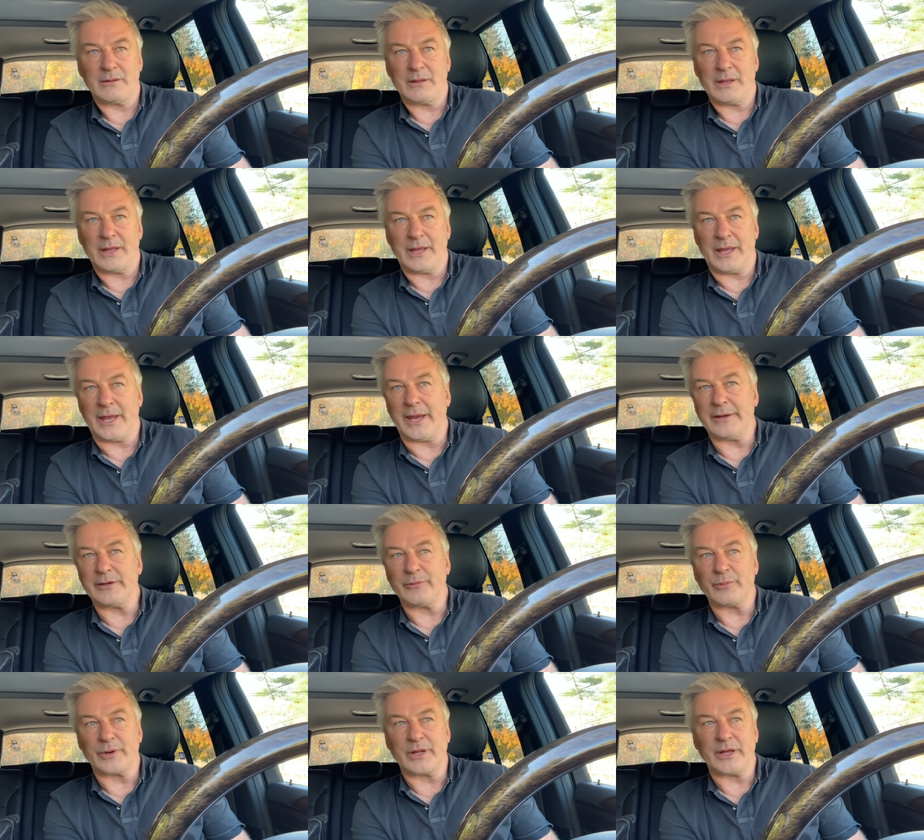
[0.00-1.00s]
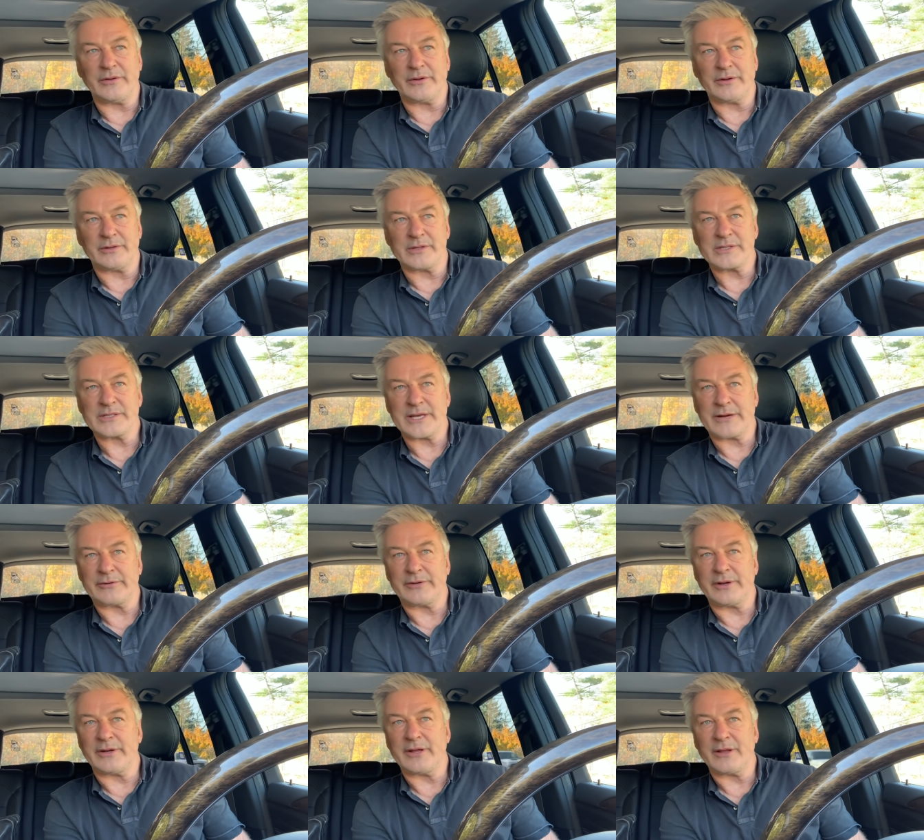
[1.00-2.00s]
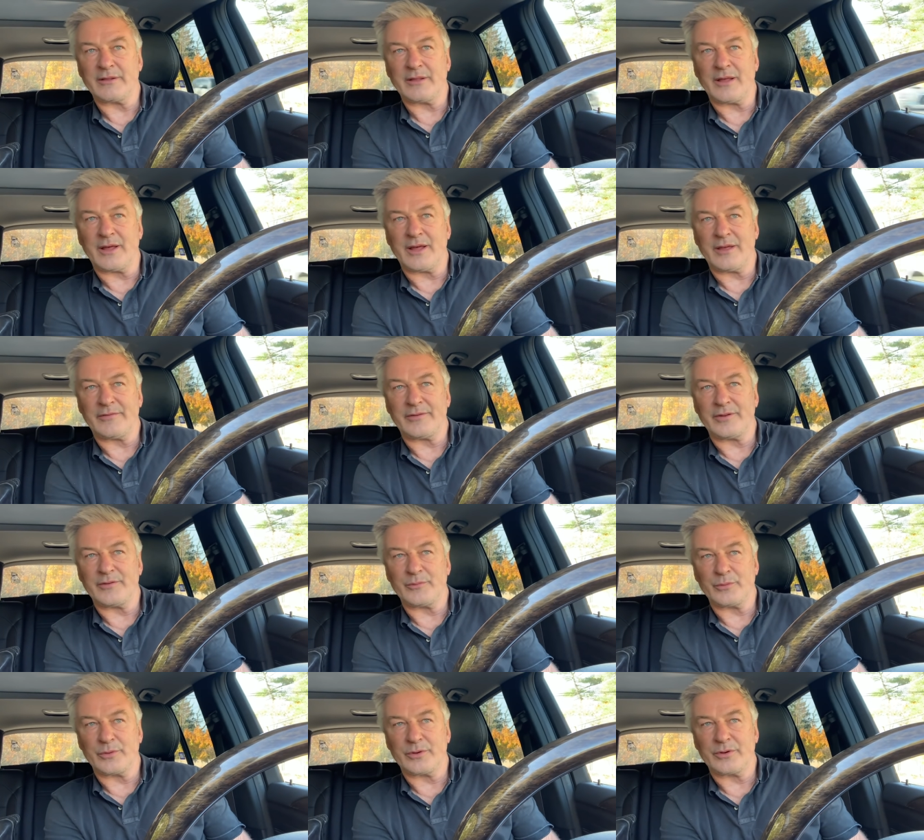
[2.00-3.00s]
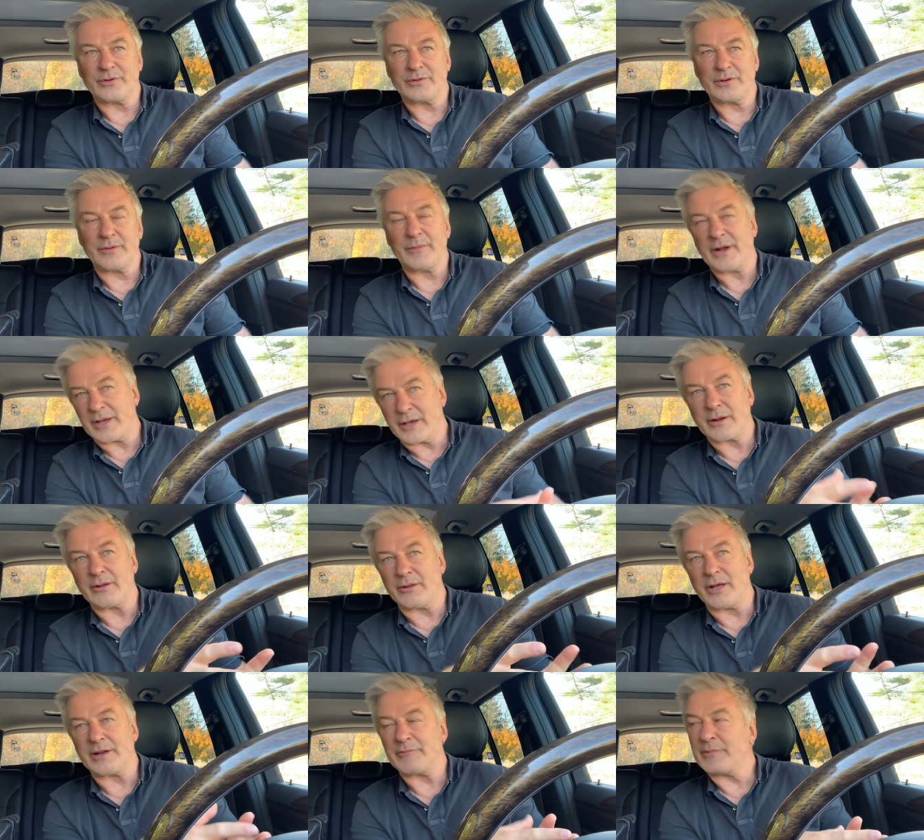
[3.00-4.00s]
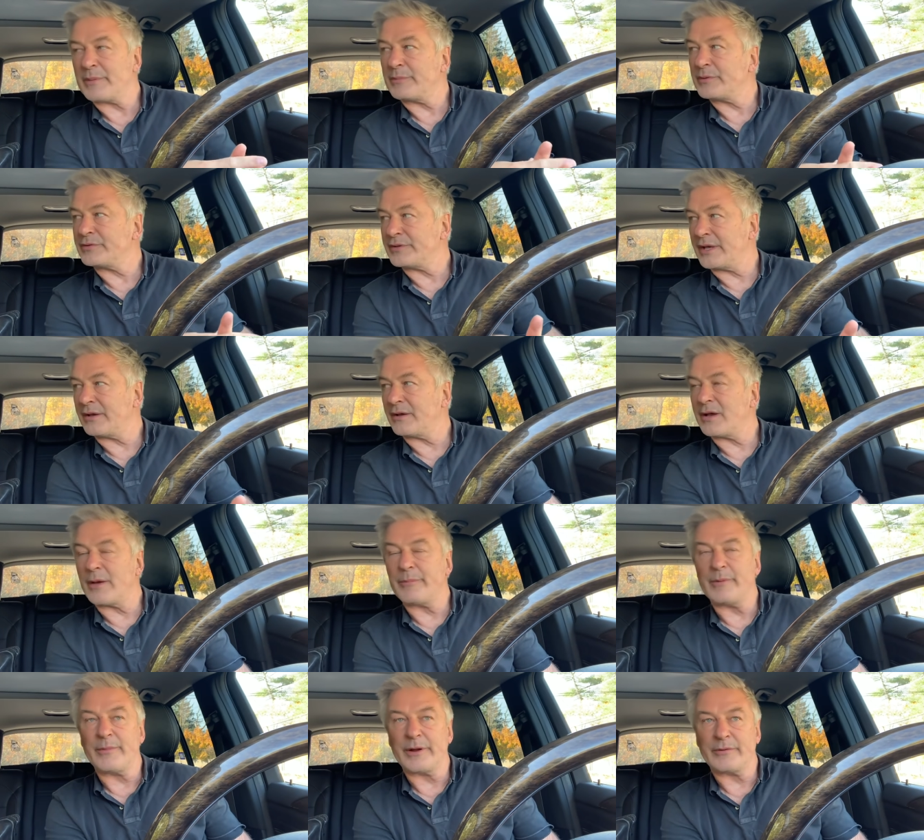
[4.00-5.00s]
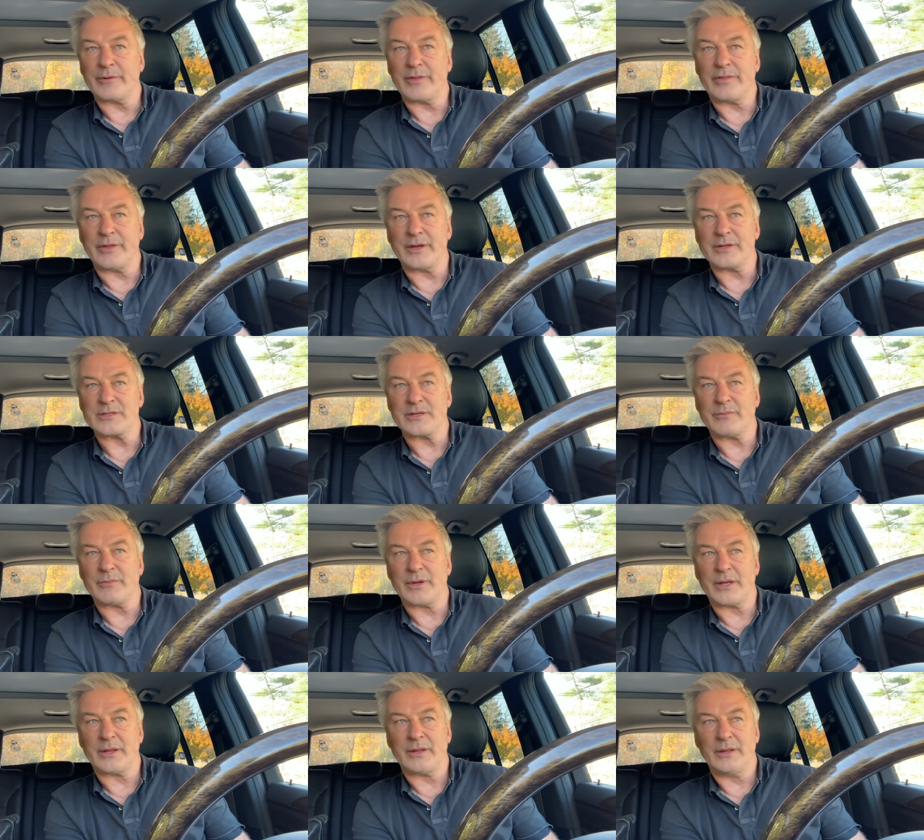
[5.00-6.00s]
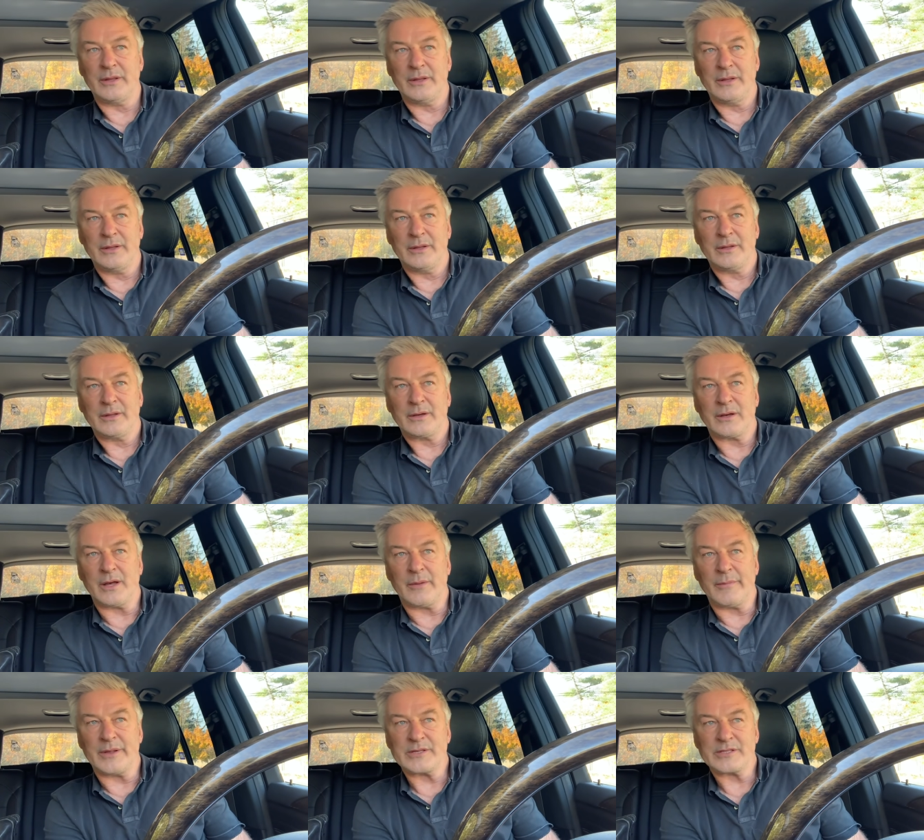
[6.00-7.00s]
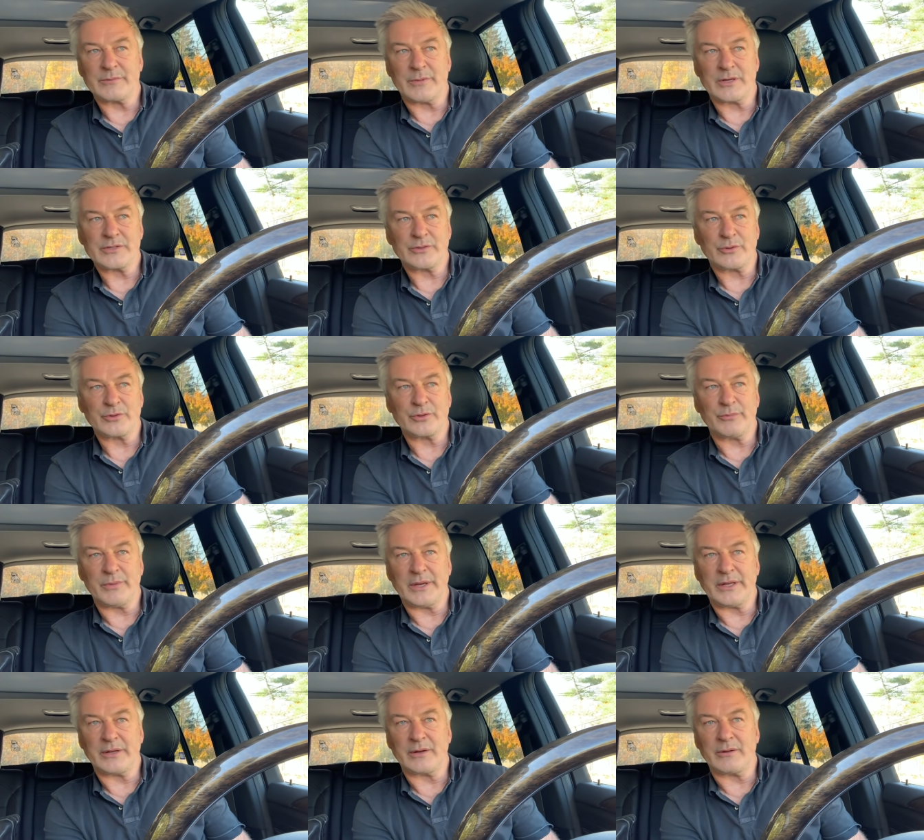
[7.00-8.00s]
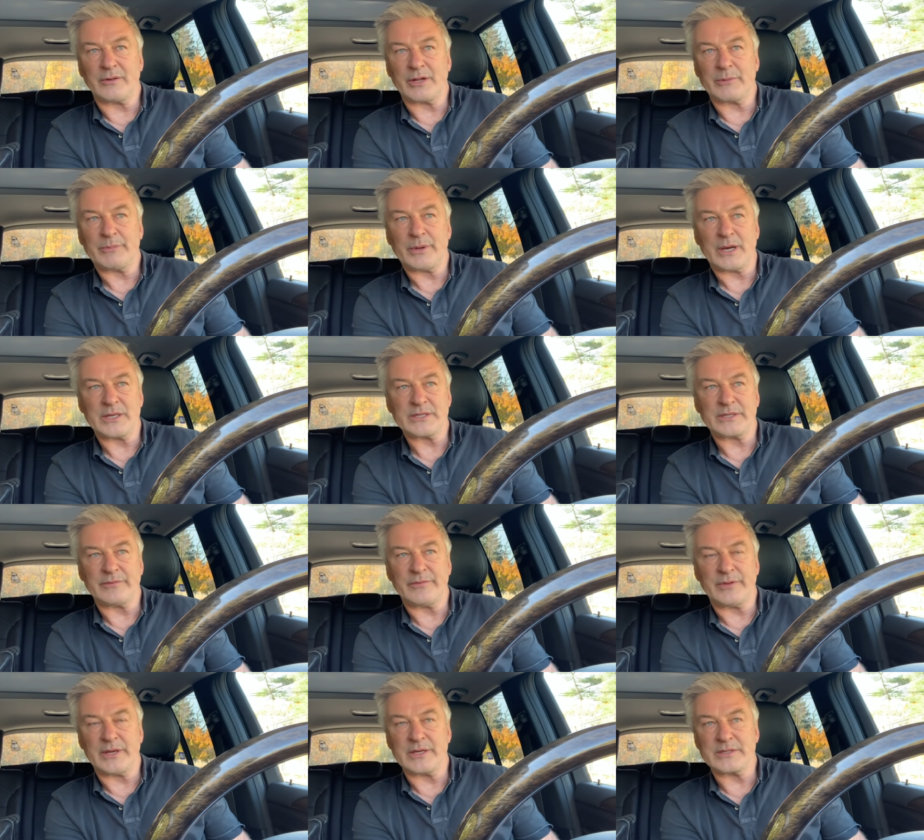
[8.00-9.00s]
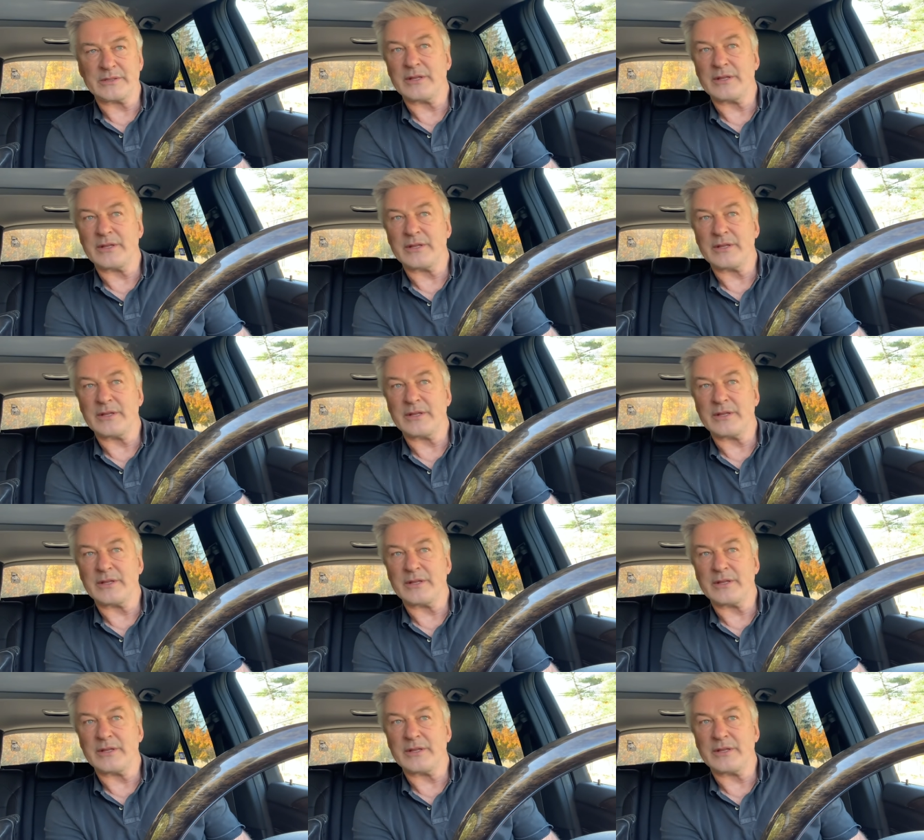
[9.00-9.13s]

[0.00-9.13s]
hated what I did on Saturday Night Live and were, I mean, I got a lot of people saying complimentary things on my comments on my social media and a lot of positive things.